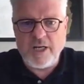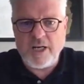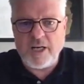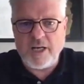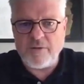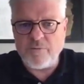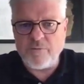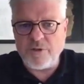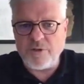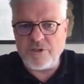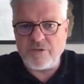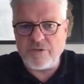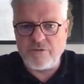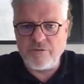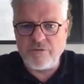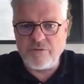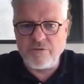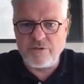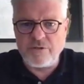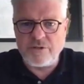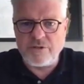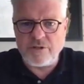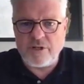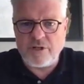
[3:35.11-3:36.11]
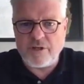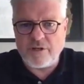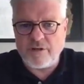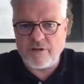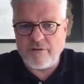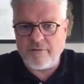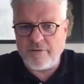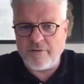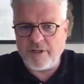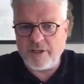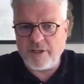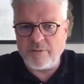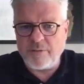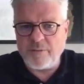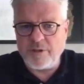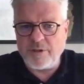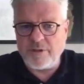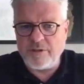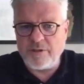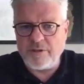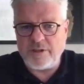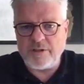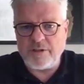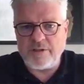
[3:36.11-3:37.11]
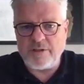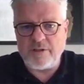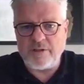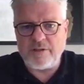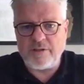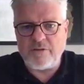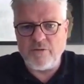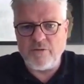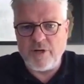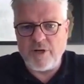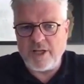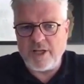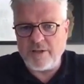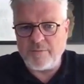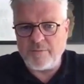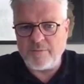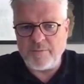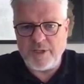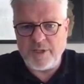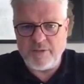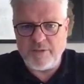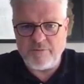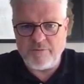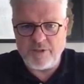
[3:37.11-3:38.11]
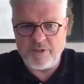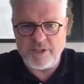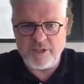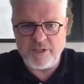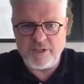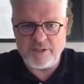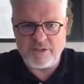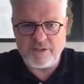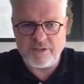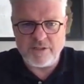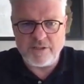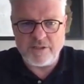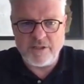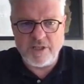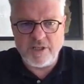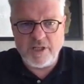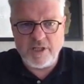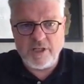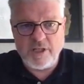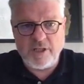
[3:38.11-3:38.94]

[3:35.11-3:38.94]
and which tools are available to help me with this.